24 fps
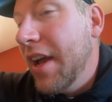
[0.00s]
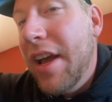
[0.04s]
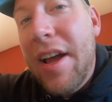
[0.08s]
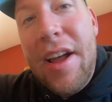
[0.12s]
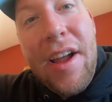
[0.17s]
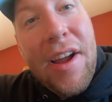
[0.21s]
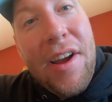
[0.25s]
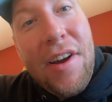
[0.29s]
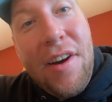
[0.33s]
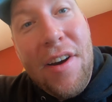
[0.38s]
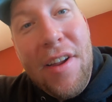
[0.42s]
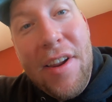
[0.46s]

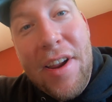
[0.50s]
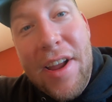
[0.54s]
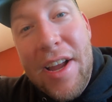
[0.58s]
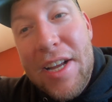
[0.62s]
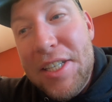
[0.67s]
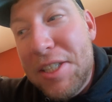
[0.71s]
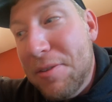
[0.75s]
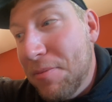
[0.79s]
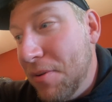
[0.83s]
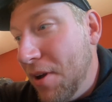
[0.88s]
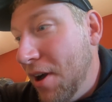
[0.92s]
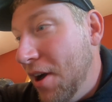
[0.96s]
I gotta get
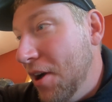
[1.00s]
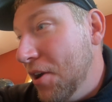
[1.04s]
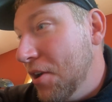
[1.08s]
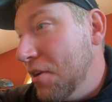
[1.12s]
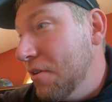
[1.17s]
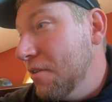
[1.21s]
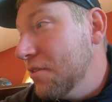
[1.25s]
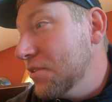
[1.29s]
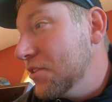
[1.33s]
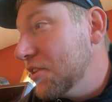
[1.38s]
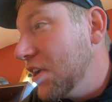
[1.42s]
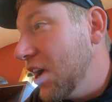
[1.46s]
some
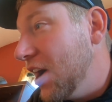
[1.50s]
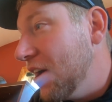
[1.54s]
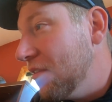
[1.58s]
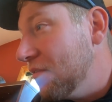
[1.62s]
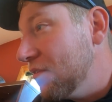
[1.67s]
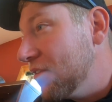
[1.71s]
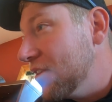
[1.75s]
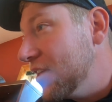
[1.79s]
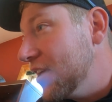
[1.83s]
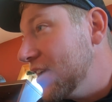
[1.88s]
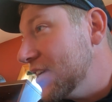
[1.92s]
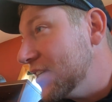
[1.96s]
cartoons on
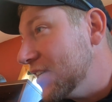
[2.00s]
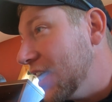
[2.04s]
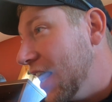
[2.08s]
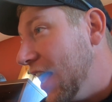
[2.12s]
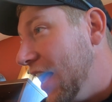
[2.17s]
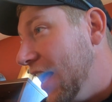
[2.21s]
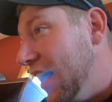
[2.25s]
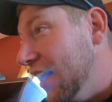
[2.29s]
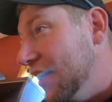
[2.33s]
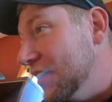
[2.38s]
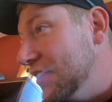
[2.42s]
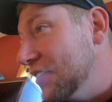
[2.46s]
for these
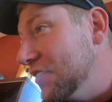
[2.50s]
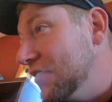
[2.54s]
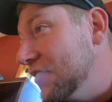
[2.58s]
lads.